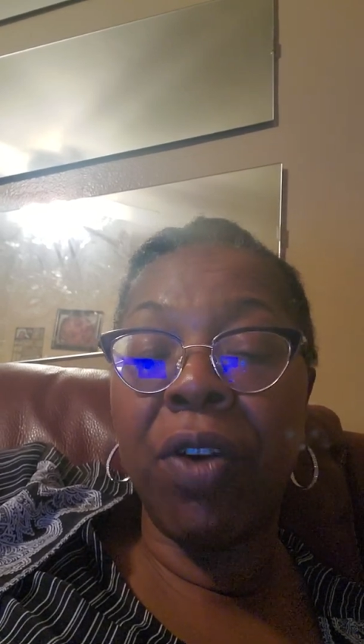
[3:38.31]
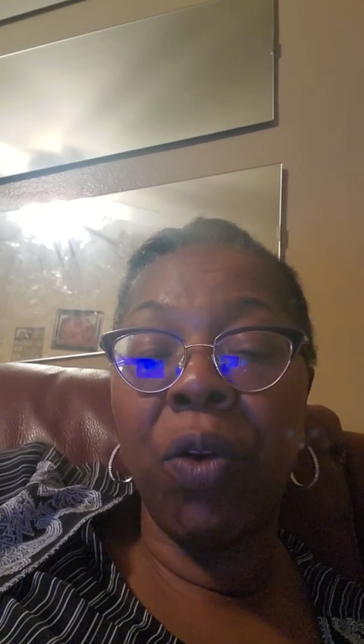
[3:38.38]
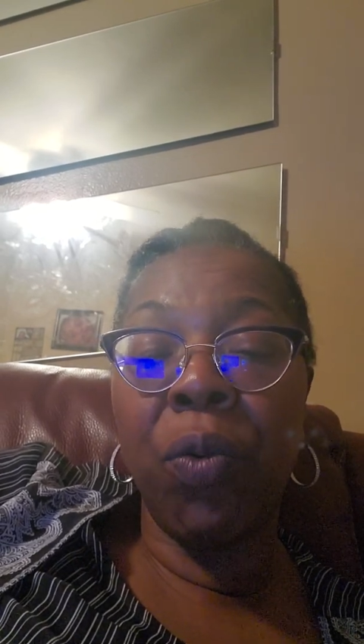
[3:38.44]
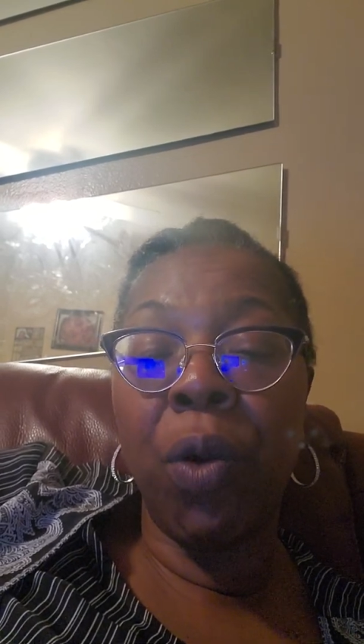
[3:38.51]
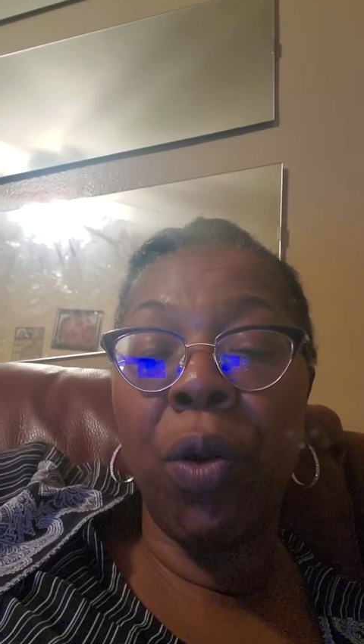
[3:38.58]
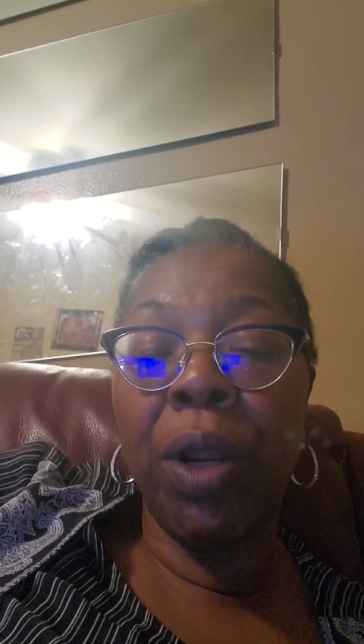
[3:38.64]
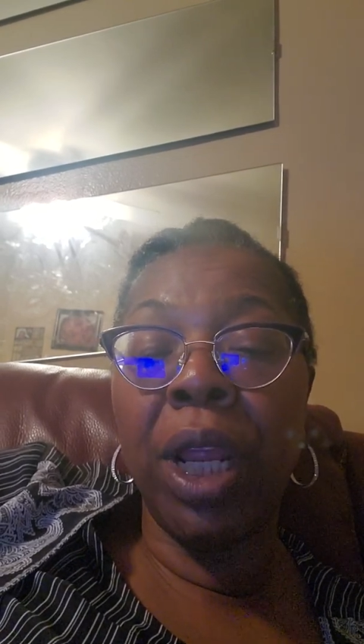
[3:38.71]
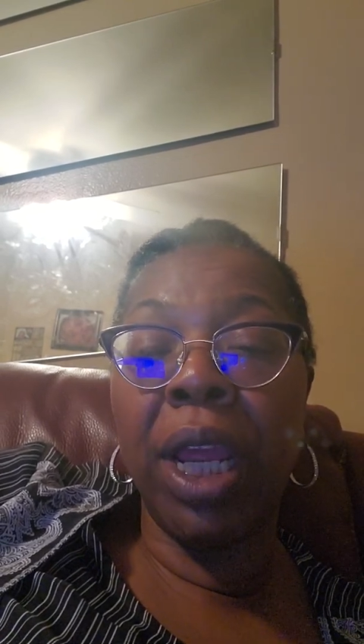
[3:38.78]

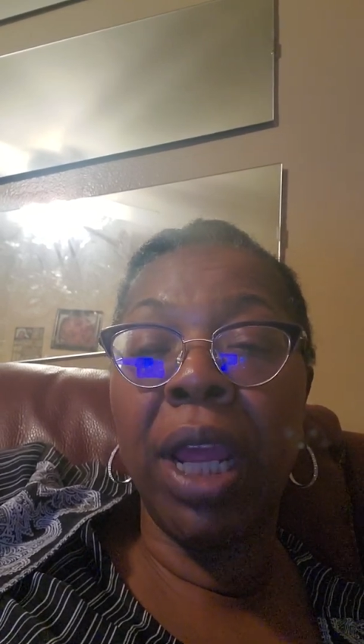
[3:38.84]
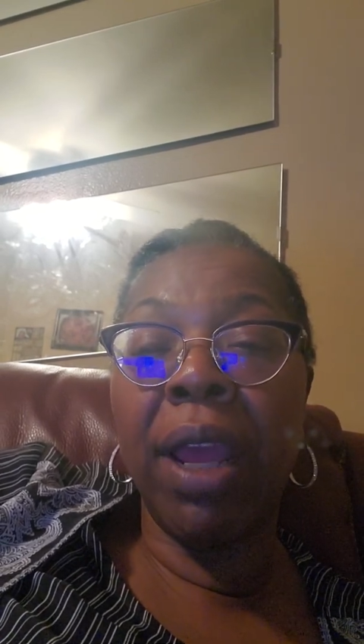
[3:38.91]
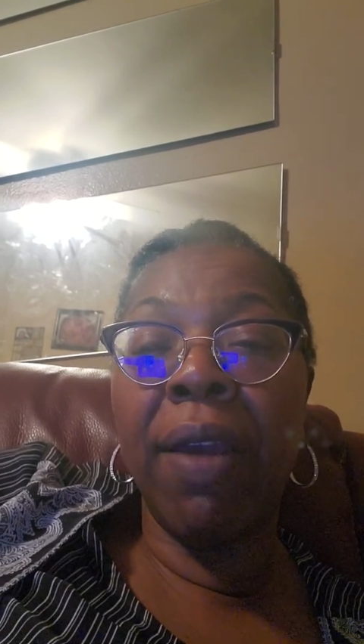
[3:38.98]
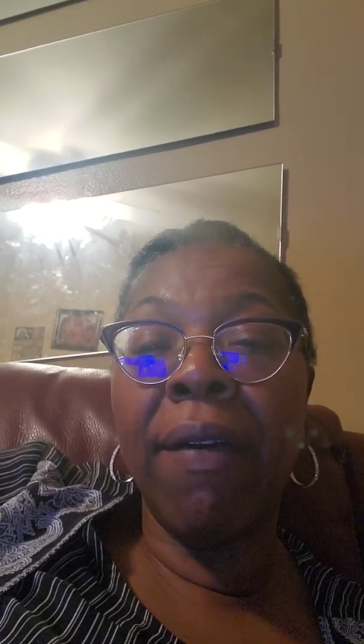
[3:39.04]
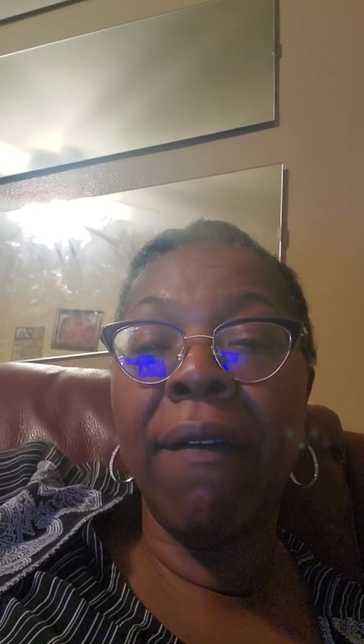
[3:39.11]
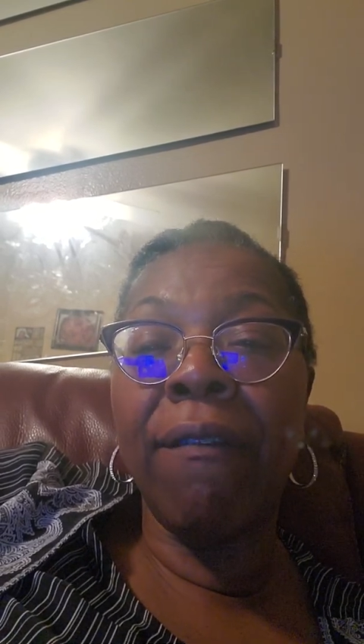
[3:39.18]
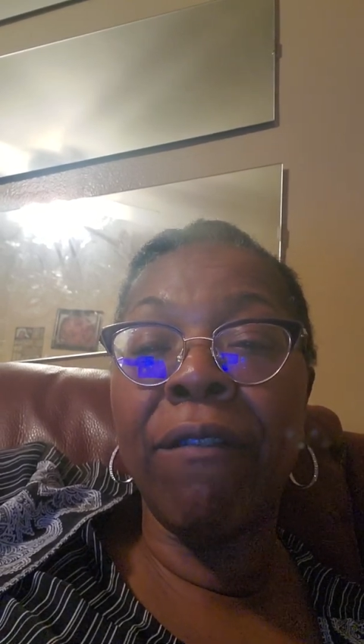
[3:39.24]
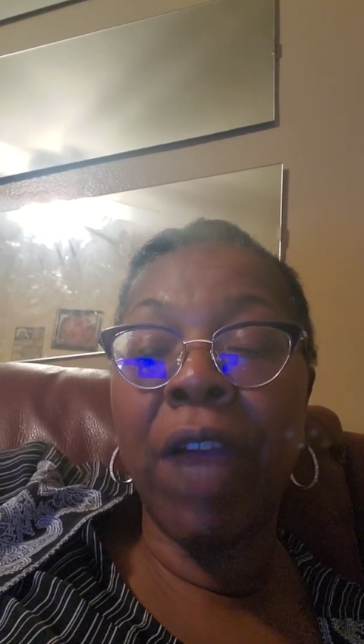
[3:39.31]

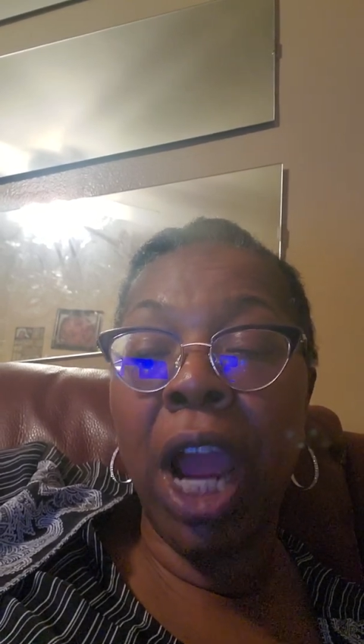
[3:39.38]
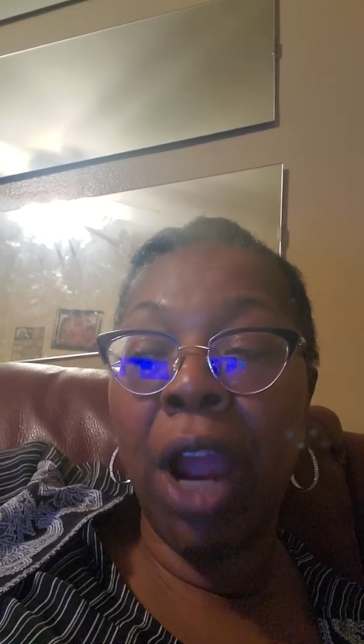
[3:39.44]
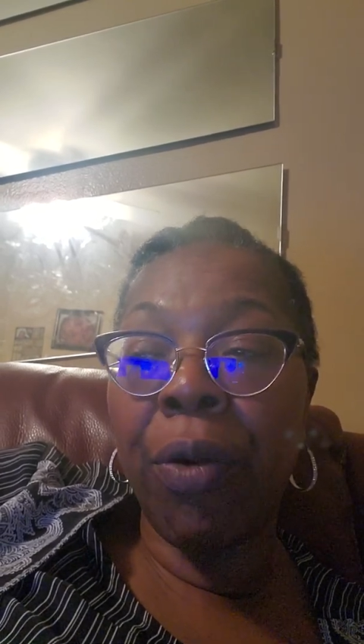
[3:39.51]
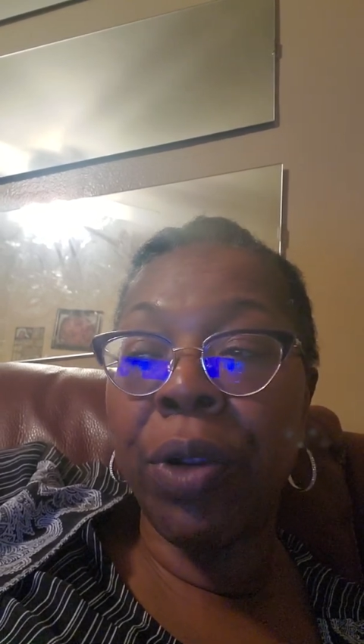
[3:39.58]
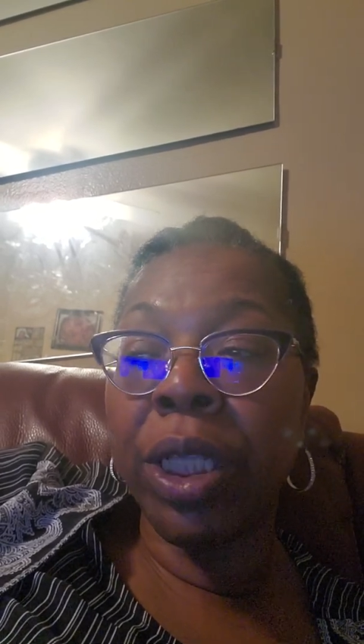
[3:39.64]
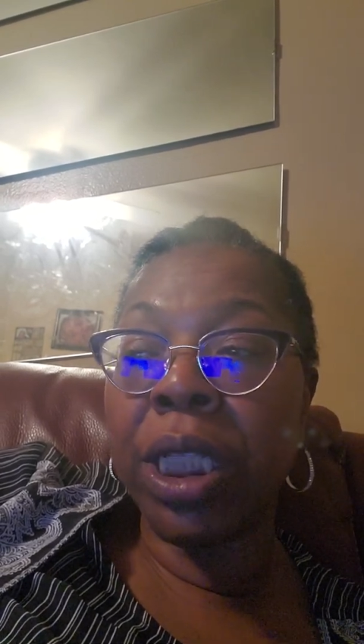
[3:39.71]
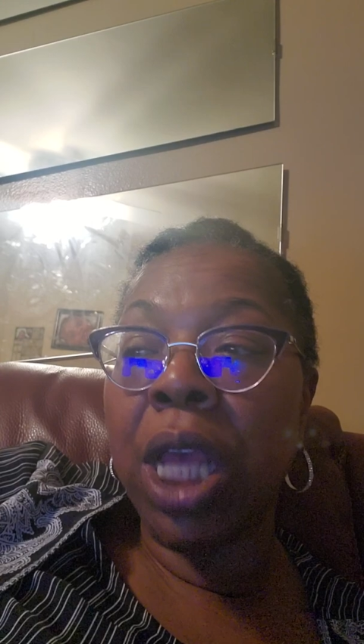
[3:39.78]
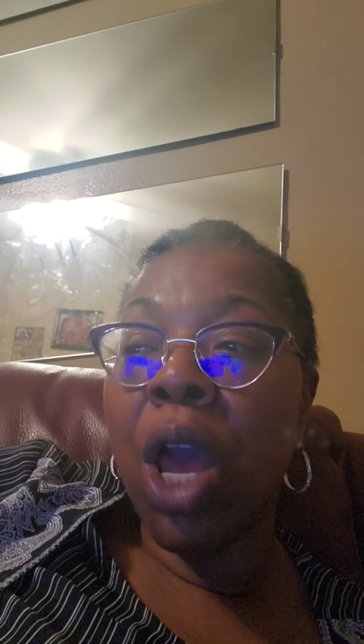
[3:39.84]

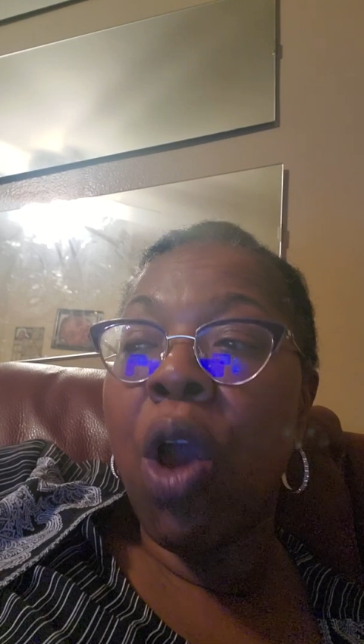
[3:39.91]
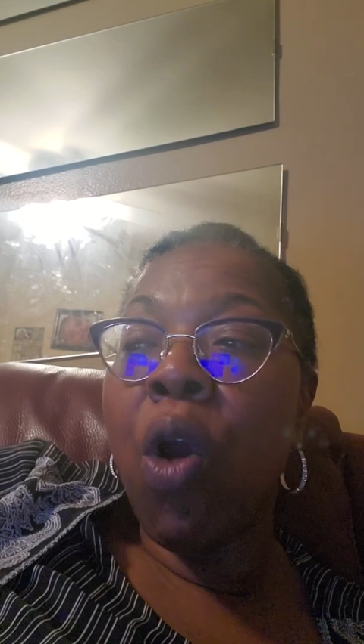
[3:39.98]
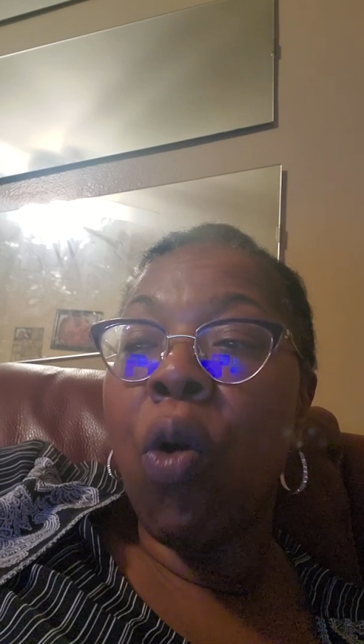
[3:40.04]
coronavirus